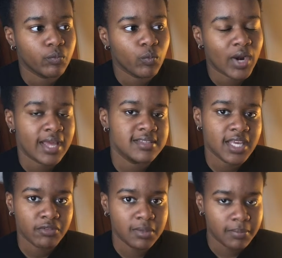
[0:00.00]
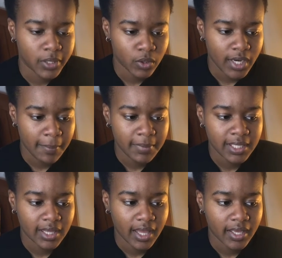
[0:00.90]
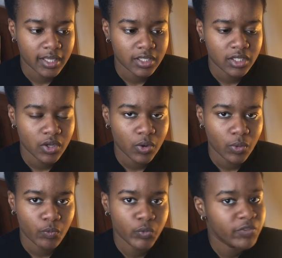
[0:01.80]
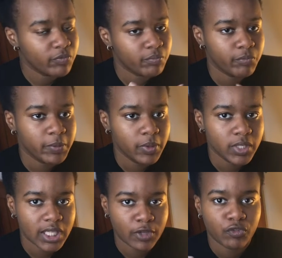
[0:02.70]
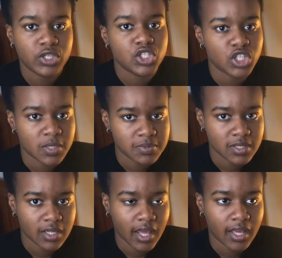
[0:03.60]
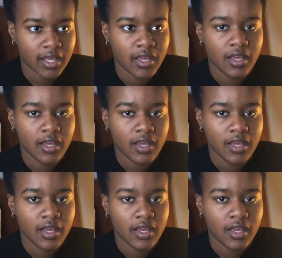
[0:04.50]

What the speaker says: when I say rebuild, I mean like, you know, rebuilding like friendships and like